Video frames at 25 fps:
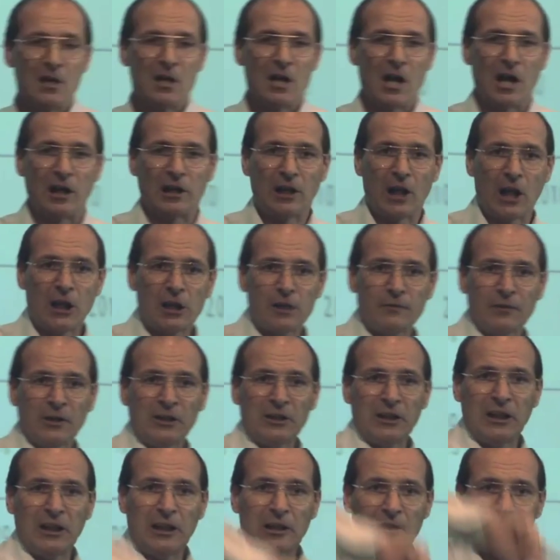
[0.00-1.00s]
A lot of it
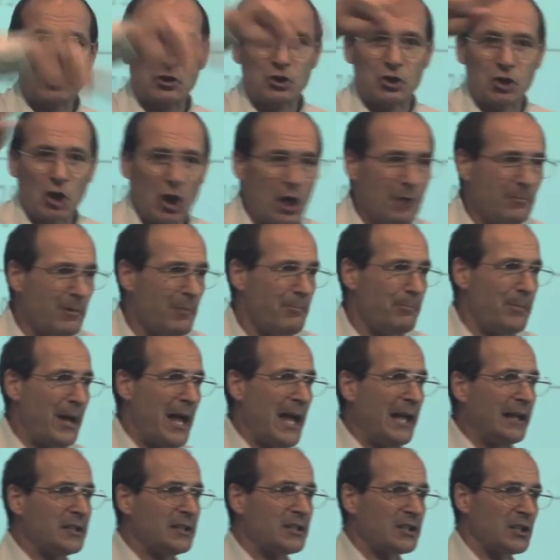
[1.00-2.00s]
in German
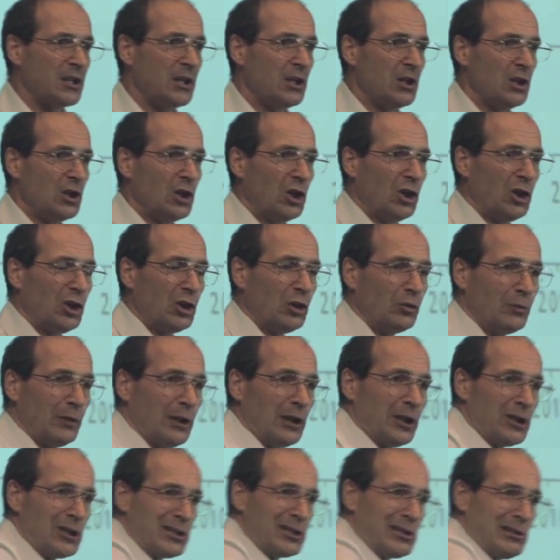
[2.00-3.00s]
banks, who are
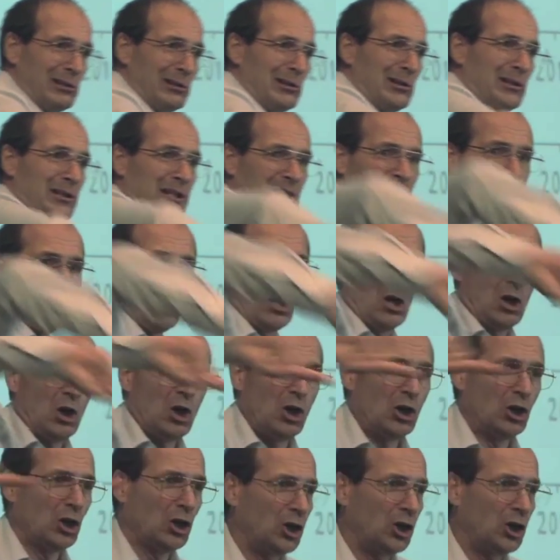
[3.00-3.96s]
reassured in Hong